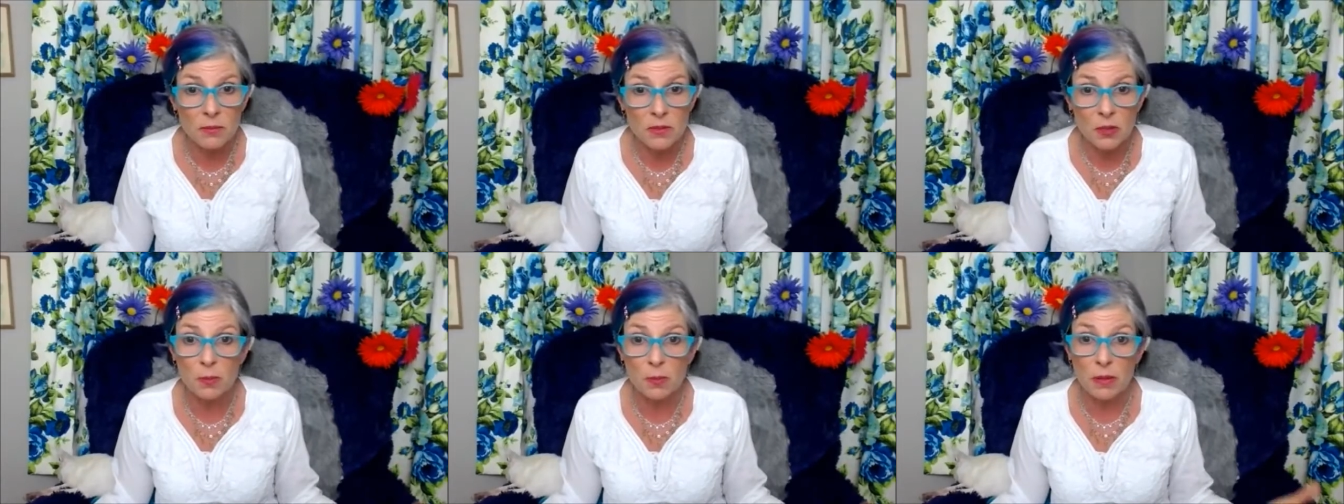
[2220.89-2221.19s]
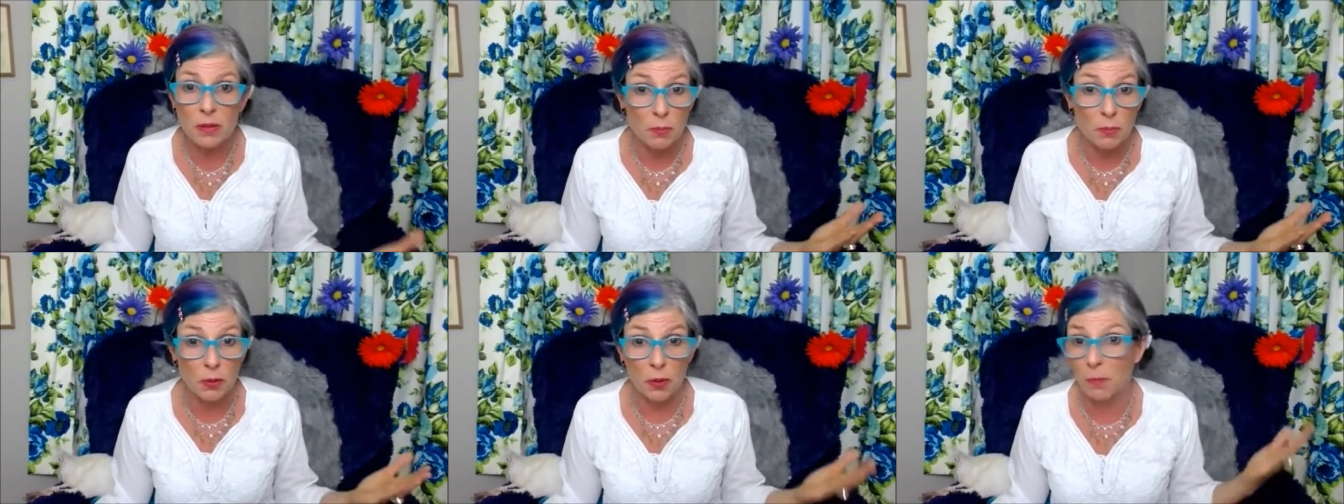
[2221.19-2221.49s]
to
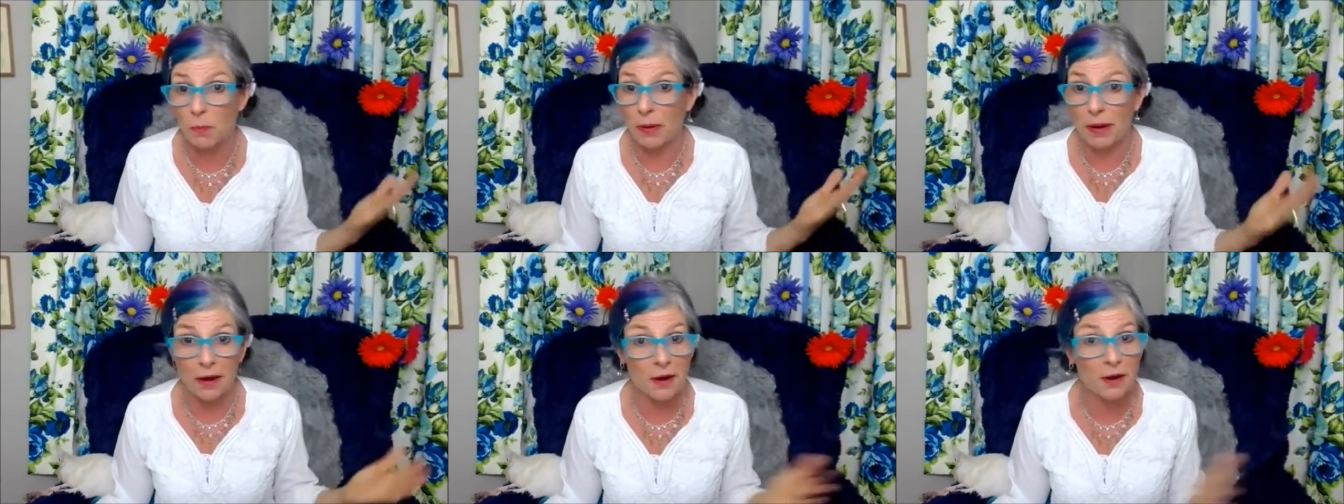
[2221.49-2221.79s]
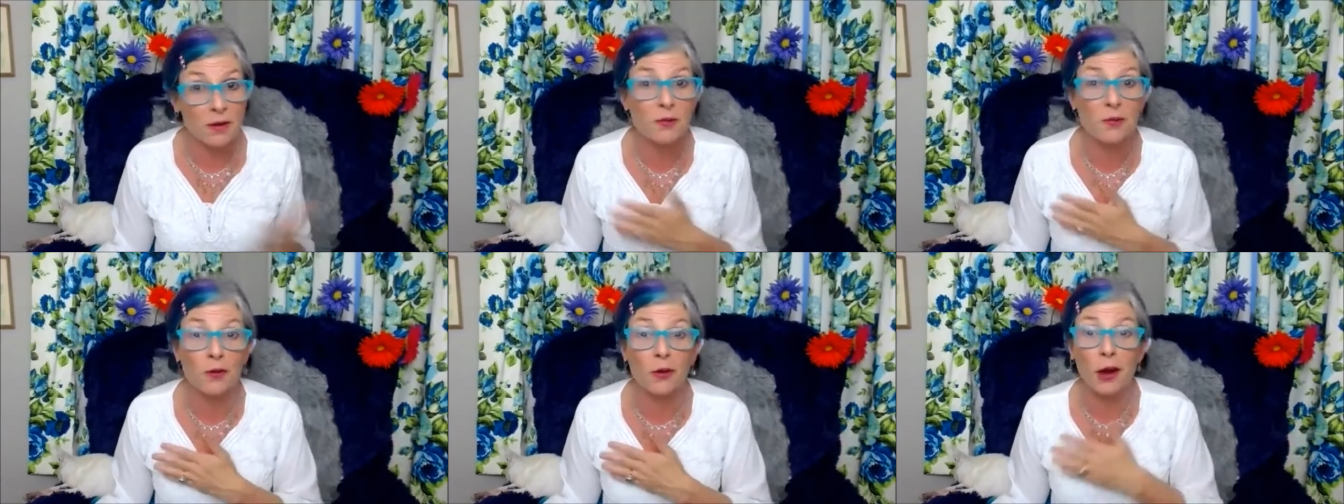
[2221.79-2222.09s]
be
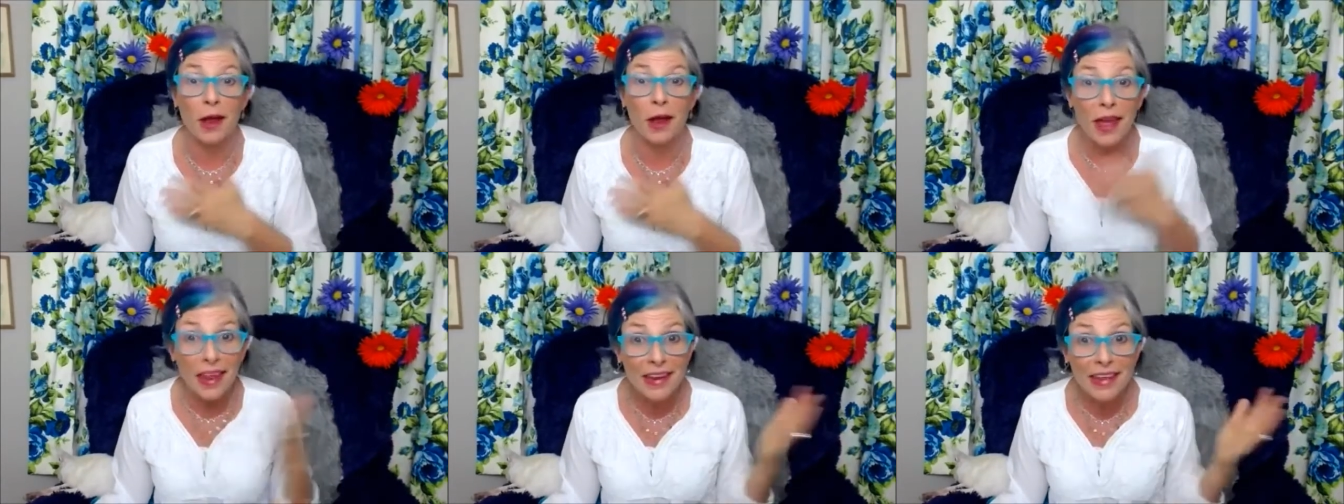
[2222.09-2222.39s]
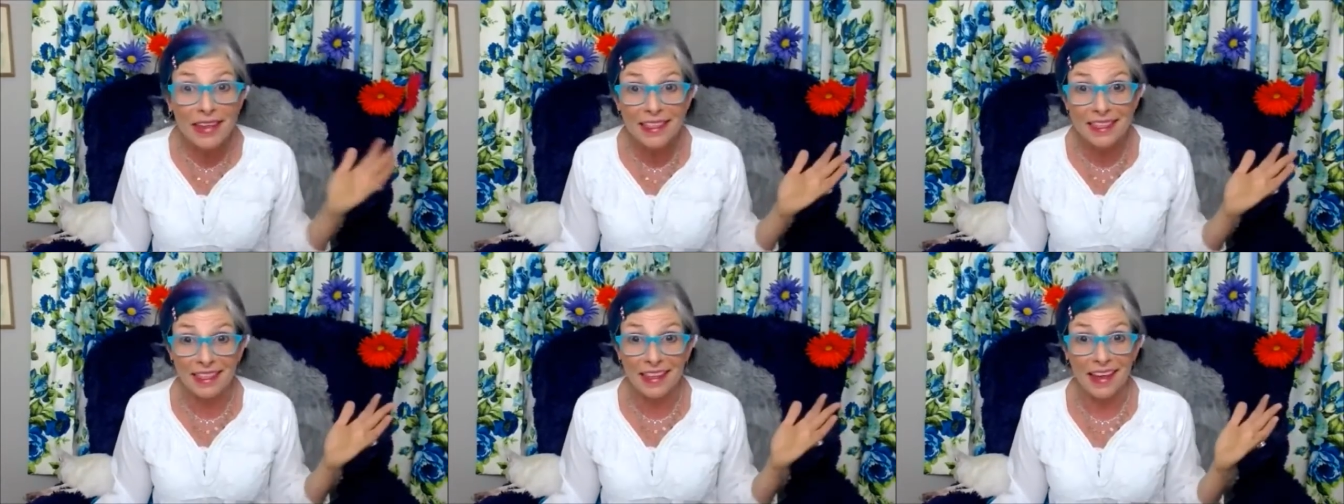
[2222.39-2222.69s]
prepared for
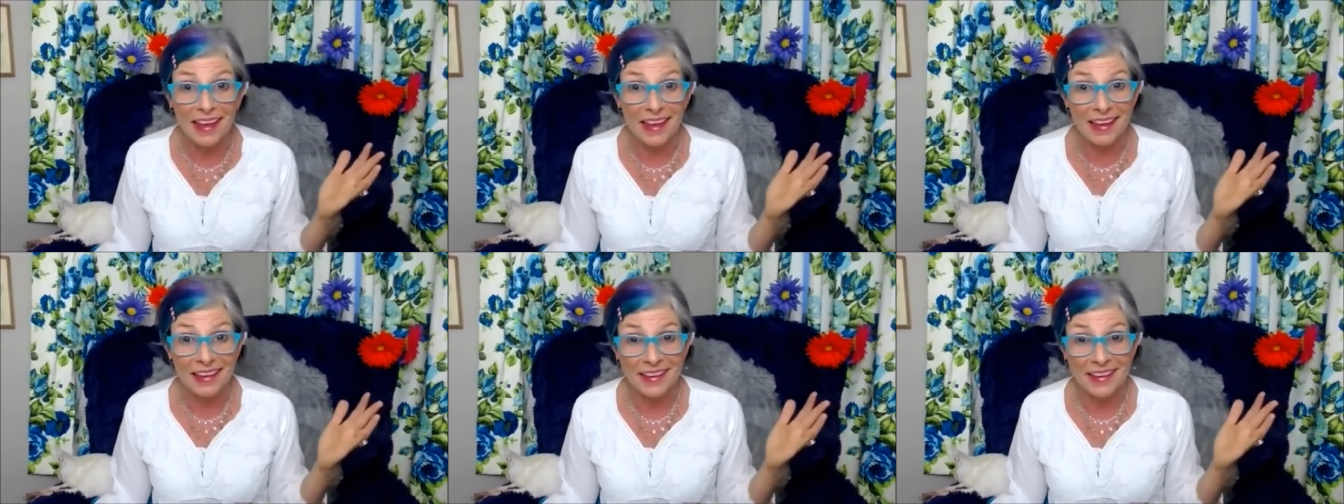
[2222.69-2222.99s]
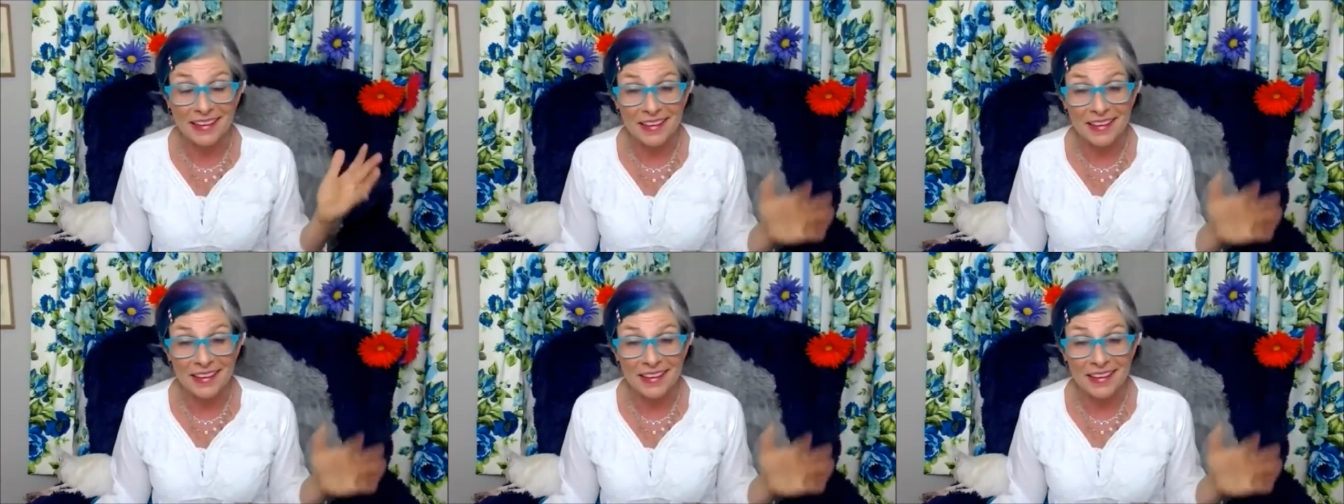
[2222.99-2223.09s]
anything.